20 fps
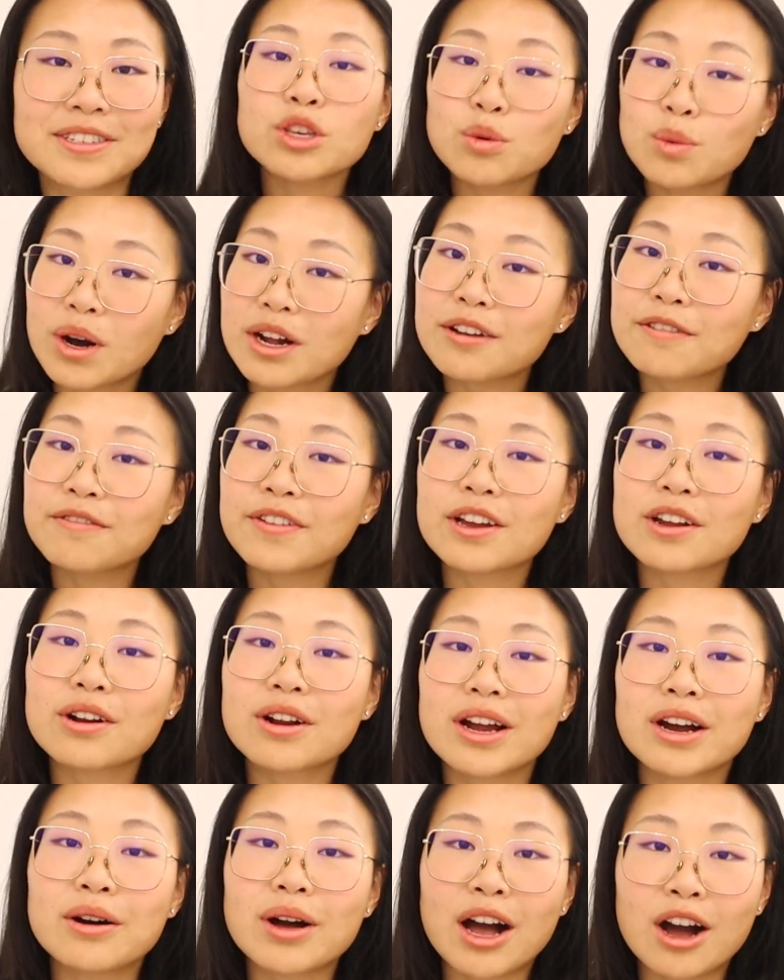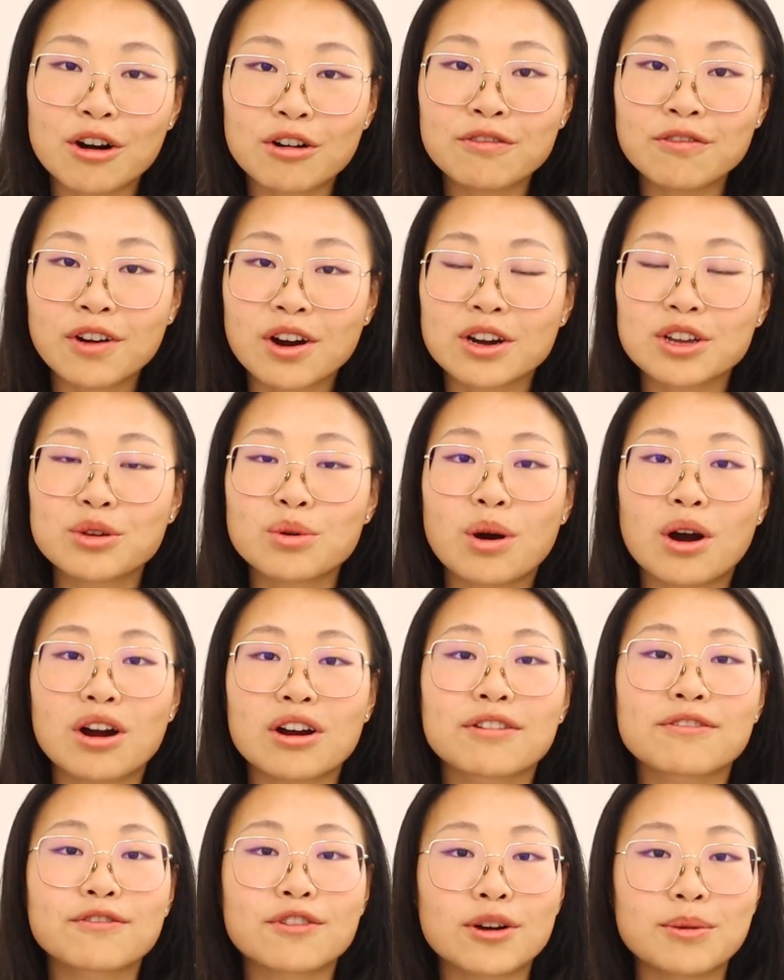you want to figure out how far you
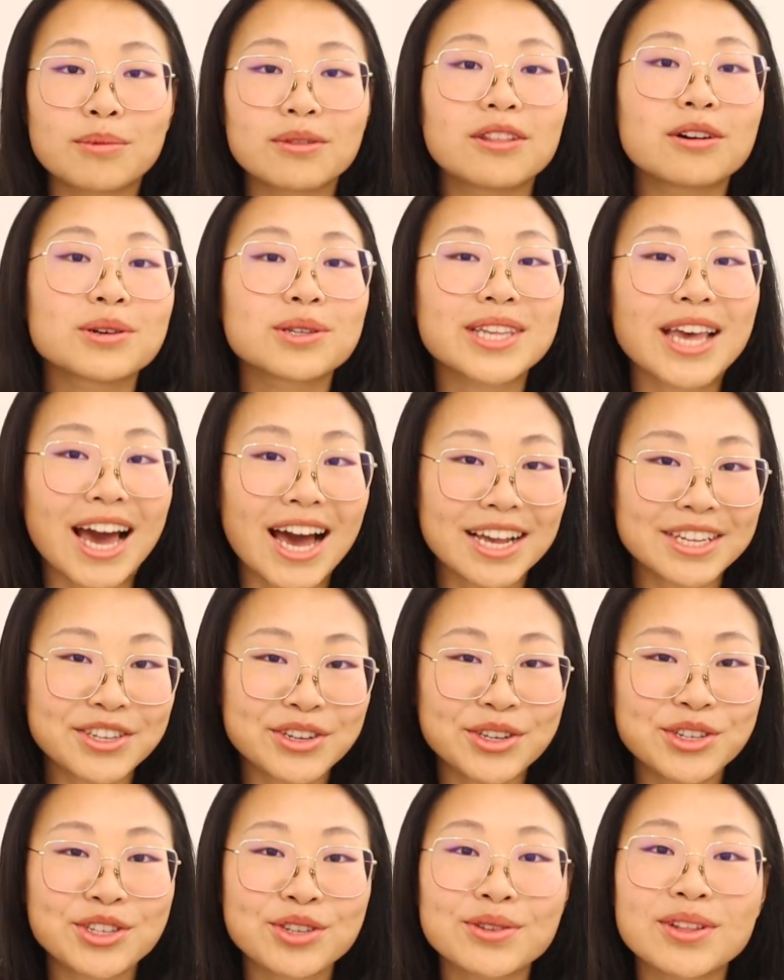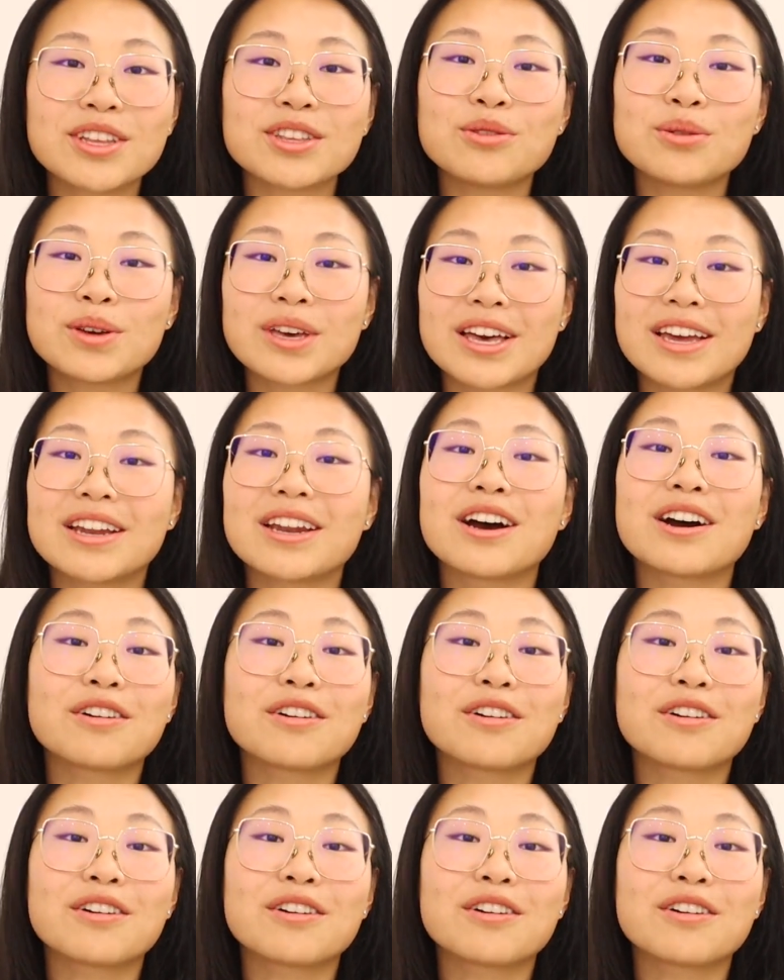are from those hazards so that you can